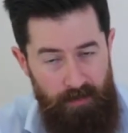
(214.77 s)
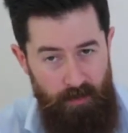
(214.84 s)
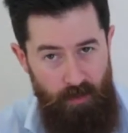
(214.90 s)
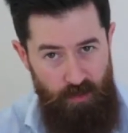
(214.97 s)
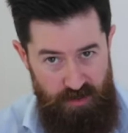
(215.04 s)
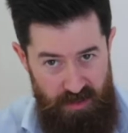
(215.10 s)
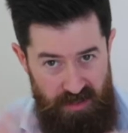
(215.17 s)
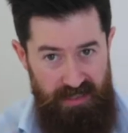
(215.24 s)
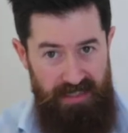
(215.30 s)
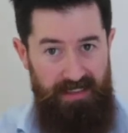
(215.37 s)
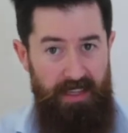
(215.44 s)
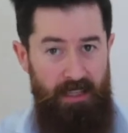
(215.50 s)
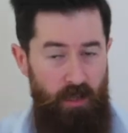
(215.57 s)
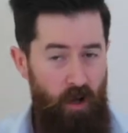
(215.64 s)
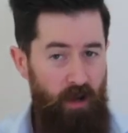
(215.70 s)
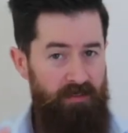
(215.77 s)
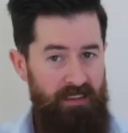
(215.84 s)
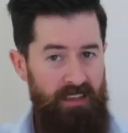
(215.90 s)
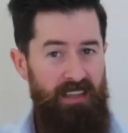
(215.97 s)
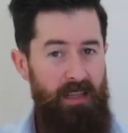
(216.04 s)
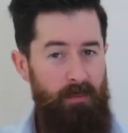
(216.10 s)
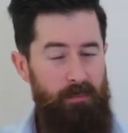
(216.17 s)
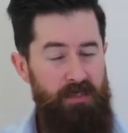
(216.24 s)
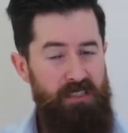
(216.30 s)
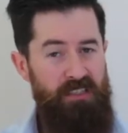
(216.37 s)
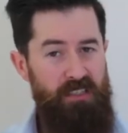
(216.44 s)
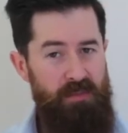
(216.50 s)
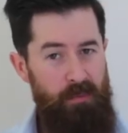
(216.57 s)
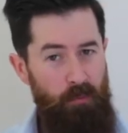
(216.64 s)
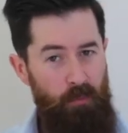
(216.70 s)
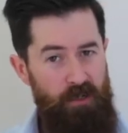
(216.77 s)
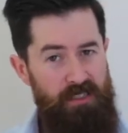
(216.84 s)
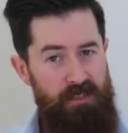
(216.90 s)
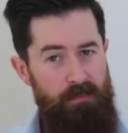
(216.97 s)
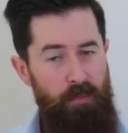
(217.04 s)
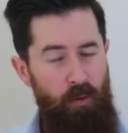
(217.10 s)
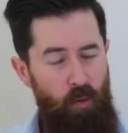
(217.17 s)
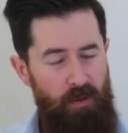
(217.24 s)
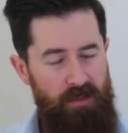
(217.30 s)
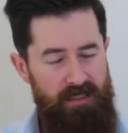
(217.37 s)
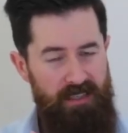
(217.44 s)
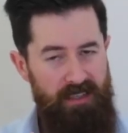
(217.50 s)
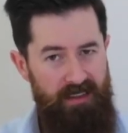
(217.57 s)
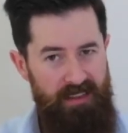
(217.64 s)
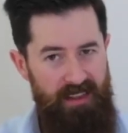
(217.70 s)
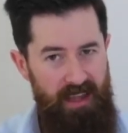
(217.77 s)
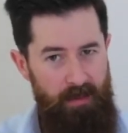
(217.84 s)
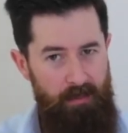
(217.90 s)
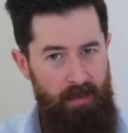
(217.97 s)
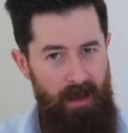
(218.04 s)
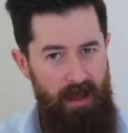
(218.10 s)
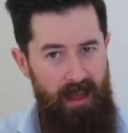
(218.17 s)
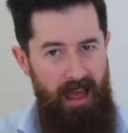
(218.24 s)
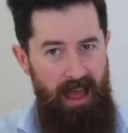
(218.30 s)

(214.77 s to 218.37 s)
Not just in their life and in their business, but what is important to them